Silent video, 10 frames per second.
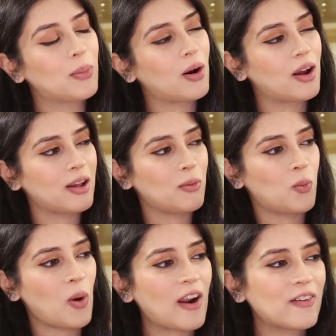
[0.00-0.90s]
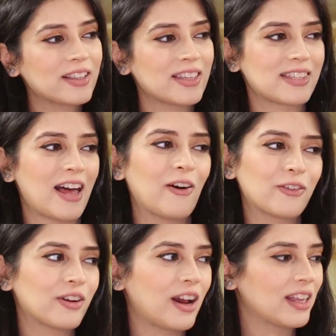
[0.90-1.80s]
But wearing this
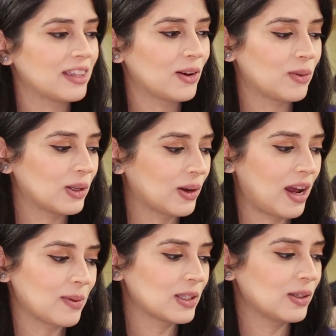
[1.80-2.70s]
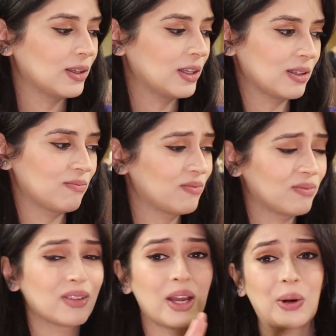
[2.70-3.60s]
outfit, I think would look absolutely
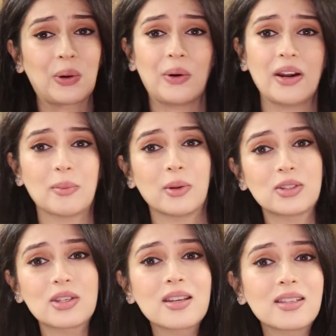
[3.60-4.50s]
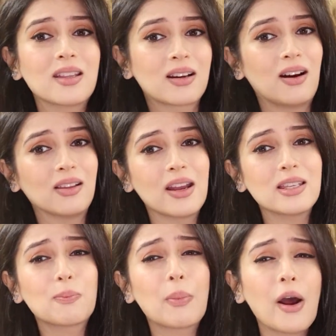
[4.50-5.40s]
incredible just because of the color
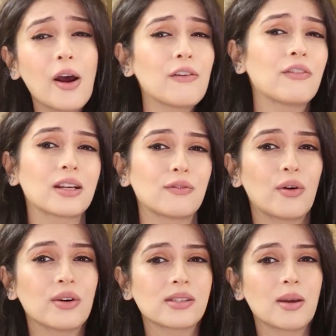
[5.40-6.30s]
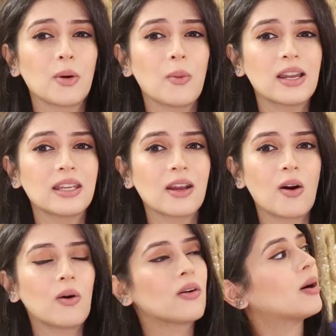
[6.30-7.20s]
it's perfect summer wedding
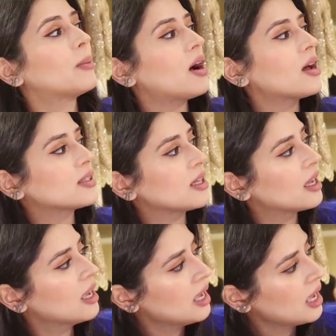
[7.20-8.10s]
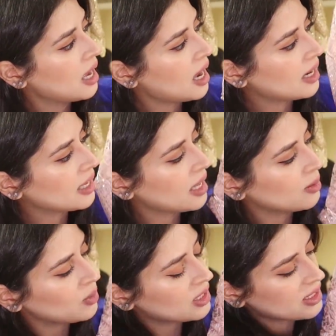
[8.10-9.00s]
or a party and
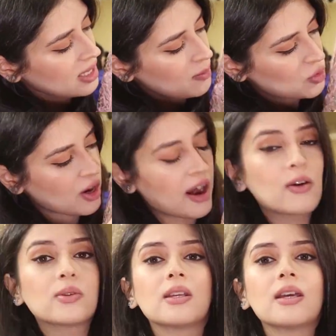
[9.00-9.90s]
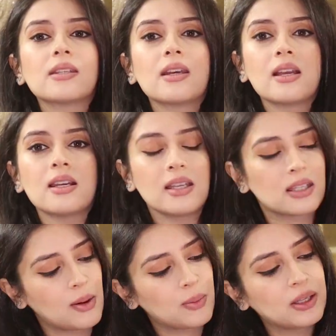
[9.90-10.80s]
again with the same trousers and
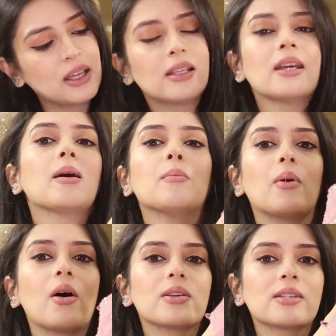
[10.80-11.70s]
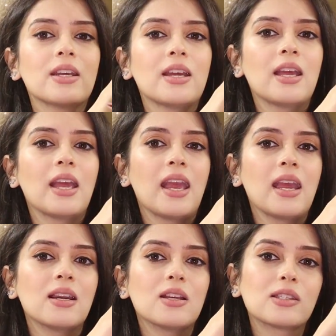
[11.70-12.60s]
it's completely embossed
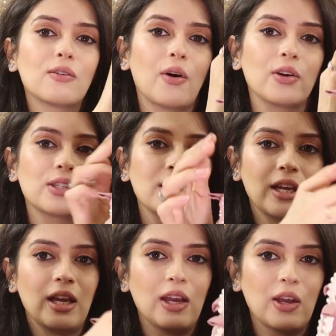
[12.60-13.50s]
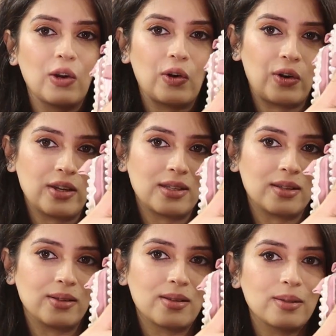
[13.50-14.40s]
in Swarovski
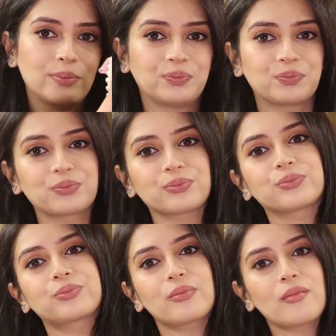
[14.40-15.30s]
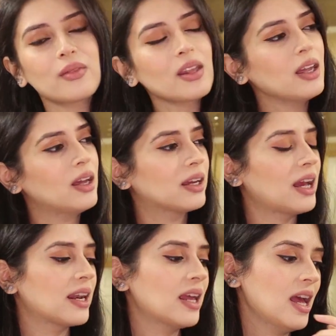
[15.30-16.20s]
crystals
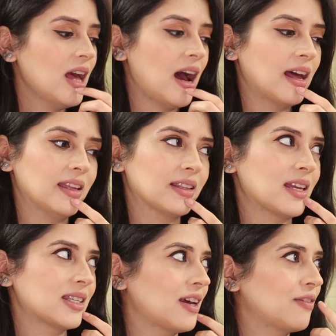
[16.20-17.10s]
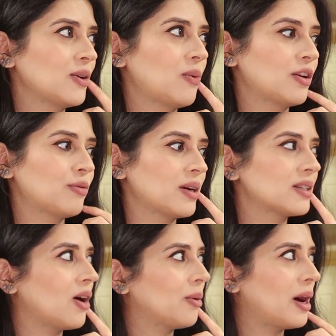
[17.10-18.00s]
again I think that's definitely one of my
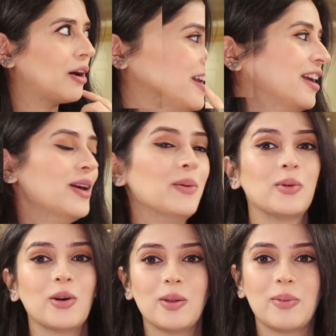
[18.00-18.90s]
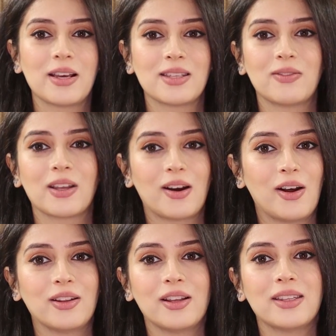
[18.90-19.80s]
top outfits, purely because of the
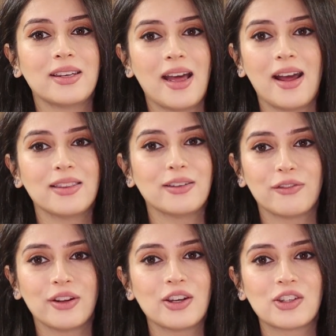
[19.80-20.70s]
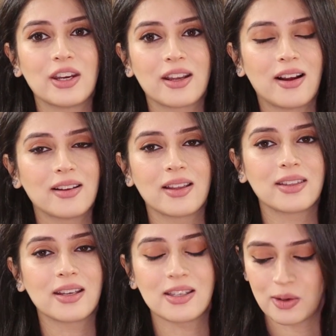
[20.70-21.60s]
colour, the net and the finishing, I,
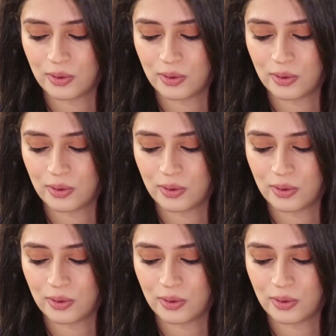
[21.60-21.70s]
I think it's